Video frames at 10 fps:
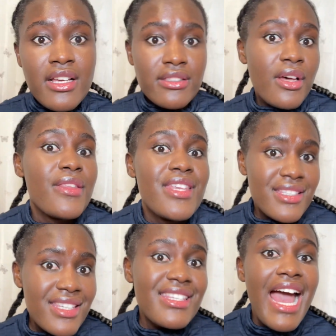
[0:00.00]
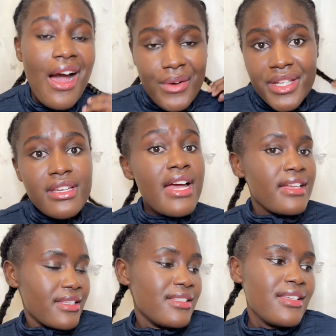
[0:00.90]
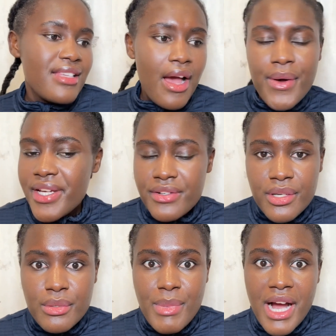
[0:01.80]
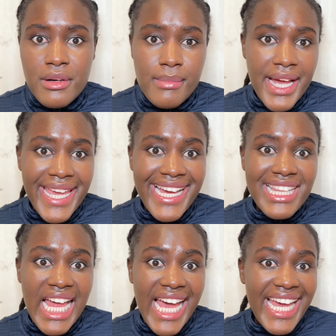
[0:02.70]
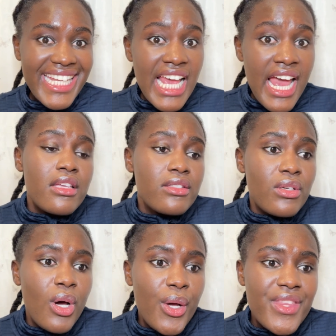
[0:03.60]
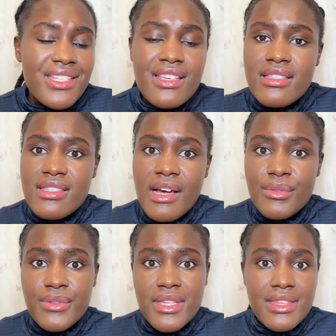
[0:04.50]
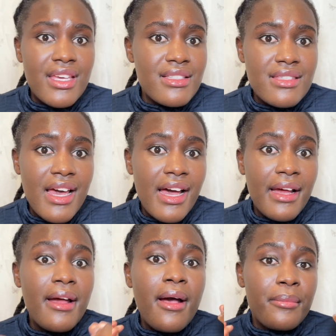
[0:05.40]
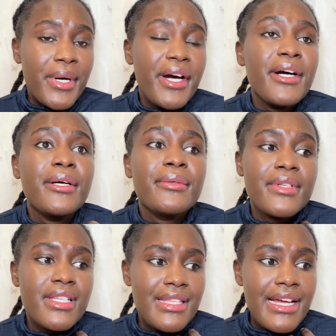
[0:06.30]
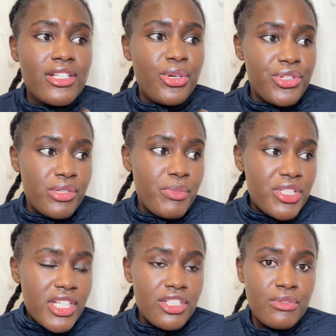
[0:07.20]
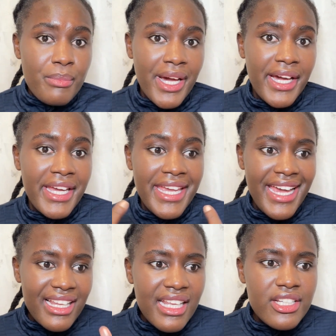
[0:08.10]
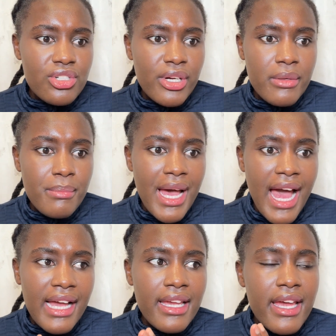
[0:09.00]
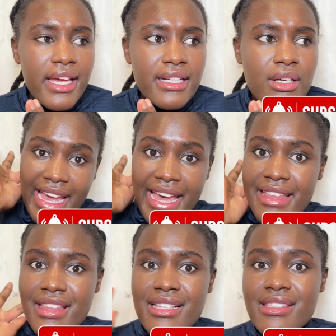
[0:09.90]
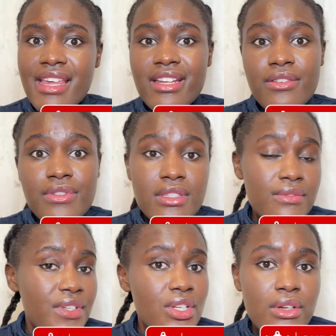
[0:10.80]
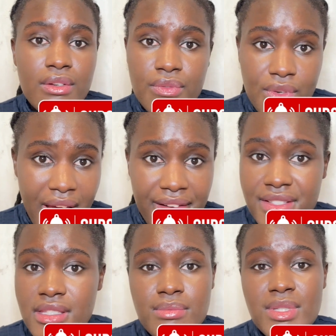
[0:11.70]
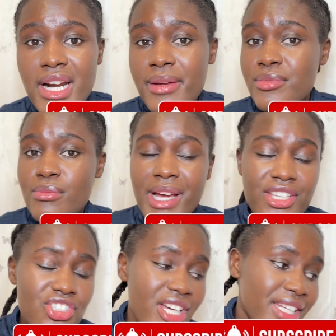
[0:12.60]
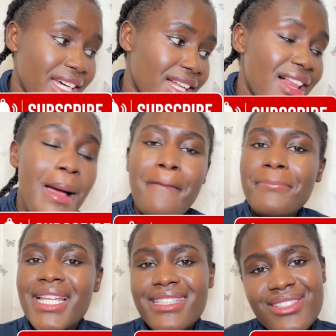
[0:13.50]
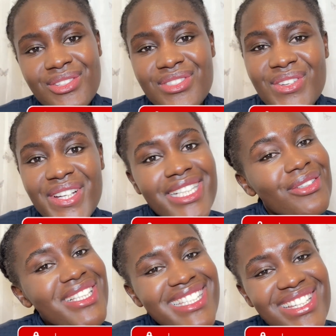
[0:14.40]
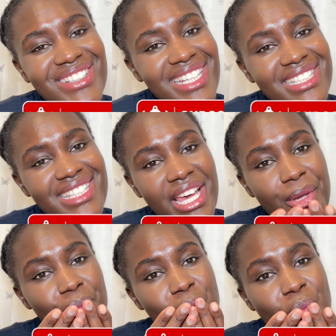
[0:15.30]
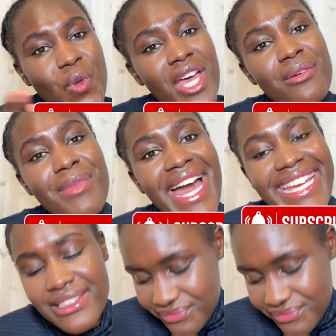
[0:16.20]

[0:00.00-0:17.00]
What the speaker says: So this is how I grew back my hairline. So these are some of the things that contributed to my hairline growing back, and that's the end of this video. If you haven't subscribed to my channel, please do so, and I will see you next time. Bye.